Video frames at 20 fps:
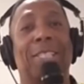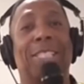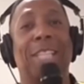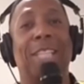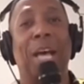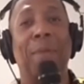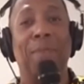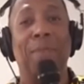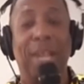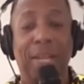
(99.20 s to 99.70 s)

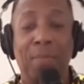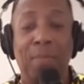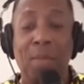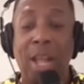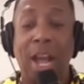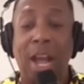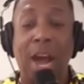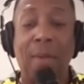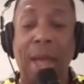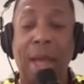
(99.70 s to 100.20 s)
stop, honey.
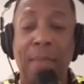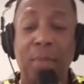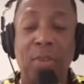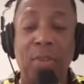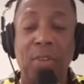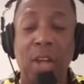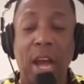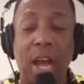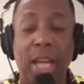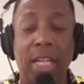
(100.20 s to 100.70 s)
All right,
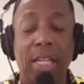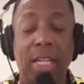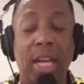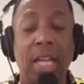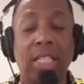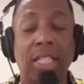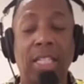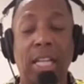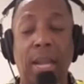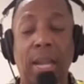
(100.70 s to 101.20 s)
moving on. In
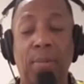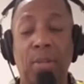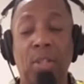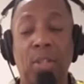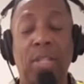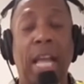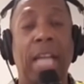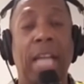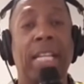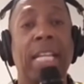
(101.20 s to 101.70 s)
other
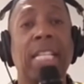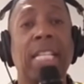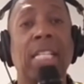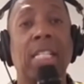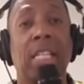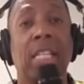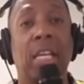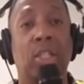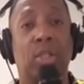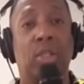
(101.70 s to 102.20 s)
celebrities, now this
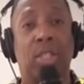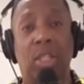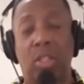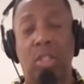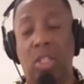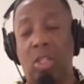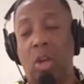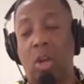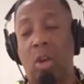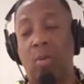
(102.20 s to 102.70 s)
is an
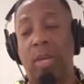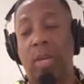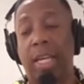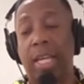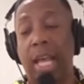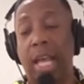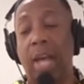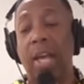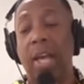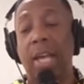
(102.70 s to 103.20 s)
interesting story,
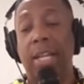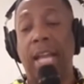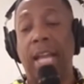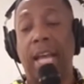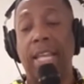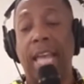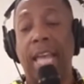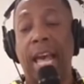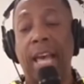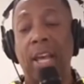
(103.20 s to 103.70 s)
Ricky.
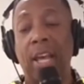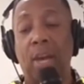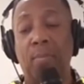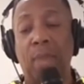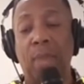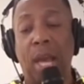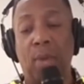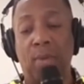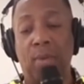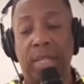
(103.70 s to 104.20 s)
Now, y'all help
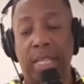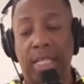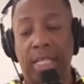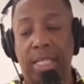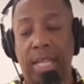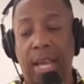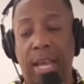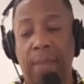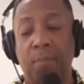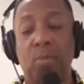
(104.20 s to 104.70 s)
me out with
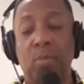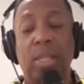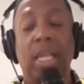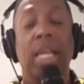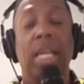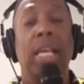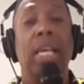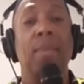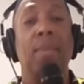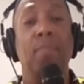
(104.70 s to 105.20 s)
this now.
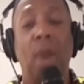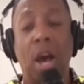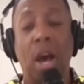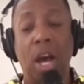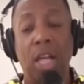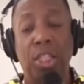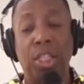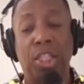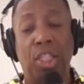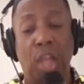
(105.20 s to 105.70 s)

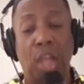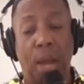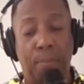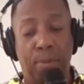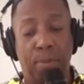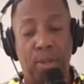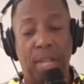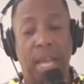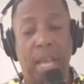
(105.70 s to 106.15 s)
Iman Shumpert,